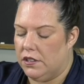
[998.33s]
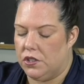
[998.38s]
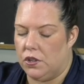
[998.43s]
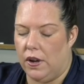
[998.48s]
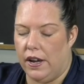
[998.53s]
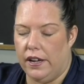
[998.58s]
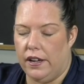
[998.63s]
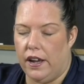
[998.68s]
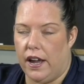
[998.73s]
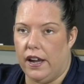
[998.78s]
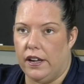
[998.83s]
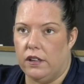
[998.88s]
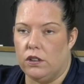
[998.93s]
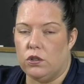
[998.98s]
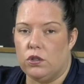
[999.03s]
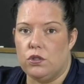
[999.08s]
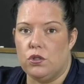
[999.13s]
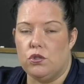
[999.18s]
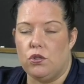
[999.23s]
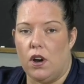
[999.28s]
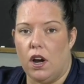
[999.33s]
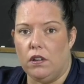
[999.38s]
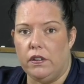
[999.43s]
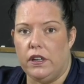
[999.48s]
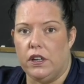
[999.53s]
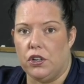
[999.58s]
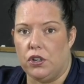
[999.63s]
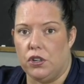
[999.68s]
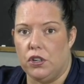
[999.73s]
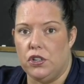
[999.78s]
So I
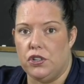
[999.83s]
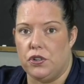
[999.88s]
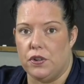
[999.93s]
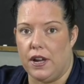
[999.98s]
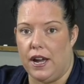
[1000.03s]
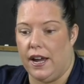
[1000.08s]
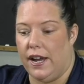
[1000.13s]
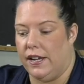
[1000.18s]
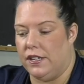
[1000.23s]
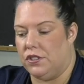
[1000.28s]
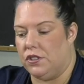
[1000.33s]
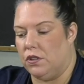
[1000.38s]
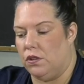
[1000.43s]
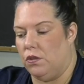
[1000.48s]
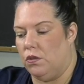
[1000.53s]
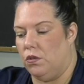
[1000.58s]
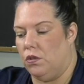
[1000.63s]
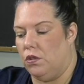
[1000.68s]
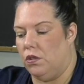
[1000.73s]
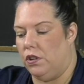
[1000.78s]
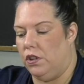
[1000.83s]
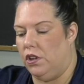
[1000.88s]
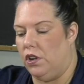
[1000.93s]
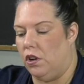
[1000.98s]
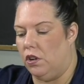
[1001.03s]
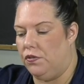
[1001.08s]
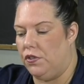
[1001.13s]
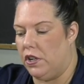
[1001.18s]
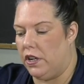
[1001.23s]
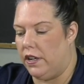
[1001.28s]
strongly encourage you guys, you
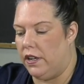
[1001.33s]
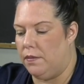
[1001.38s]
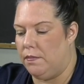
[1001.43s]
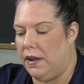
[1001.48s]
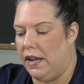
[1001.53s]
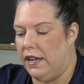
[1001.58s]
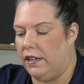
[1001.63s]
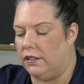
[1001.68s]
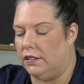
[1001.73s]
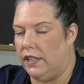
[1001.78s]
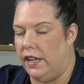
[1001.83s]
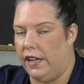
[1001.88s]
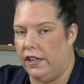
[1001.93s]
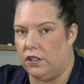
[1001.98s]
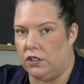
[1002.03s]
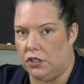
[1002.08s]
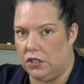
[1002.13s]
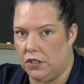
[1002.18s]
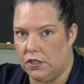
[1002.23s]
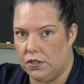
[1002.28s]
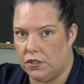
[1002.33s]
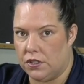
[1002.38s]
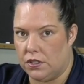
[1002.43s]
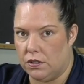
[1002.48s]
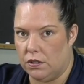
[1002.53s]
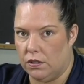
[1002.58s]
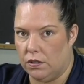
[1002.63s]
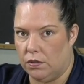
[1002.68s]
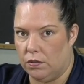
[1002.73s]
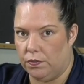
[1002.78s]
know, if you're going to make
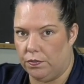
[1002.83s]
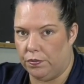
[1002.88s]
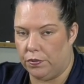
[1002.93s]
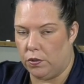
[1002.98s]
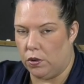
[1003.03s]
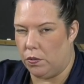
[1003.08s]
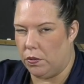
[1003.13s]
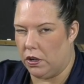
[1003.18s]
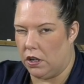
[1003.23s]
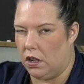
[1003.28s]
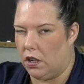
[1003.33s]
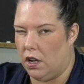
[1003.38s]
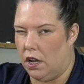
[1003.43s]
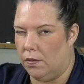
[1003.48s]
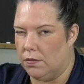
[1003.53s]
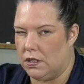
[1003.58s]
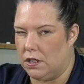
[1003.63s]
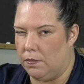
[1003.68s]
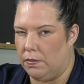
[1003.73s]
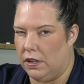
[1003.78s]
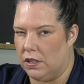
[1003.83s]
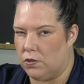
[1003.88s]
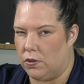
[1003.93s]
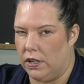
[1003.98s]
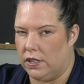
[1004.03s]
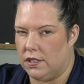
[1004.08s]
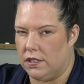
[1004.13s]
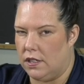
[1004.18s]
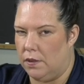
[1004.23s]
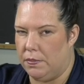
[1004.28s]
ladles, what are we going to call them? Something else,
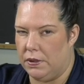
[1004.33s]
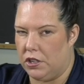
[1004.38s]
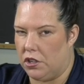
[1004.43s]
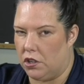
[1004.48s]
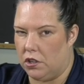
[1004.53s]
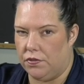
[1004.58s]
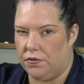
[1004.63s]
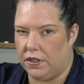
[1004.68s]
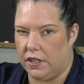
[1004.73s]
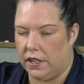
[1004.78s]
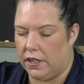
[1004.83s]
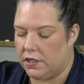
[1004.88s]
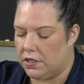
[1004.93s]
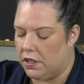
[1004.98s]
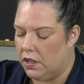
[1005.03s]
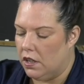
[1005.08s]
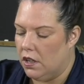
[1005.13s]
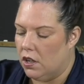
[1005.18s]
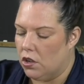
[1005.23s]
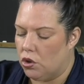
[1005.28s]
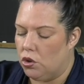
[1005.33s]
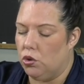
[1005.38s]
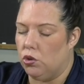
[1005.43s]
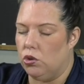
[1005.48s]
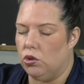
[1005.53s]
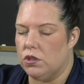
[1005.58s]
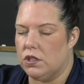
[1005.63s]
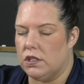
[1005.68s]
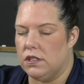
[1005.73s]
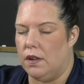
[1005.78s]
right? Slumpy curve things.
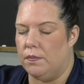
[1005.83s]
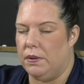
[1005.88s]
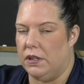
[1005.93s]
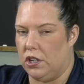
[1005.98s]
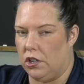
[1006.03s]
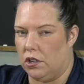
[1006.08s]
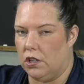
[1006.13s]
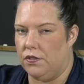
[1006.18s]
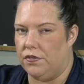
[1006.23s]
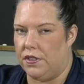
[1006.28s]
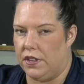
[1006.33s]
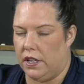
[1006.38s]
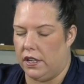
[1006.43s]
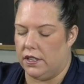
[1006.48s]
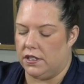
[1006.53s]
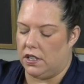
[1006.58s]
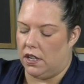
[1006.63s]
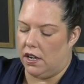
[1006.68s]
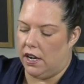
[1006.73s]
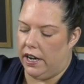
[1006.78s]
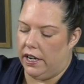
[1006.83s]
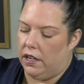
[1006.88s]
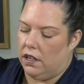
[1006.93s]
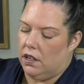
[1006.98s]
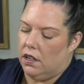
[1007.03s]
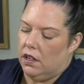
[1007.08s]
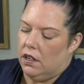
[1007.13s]
Cool, slumpy curve things, all right?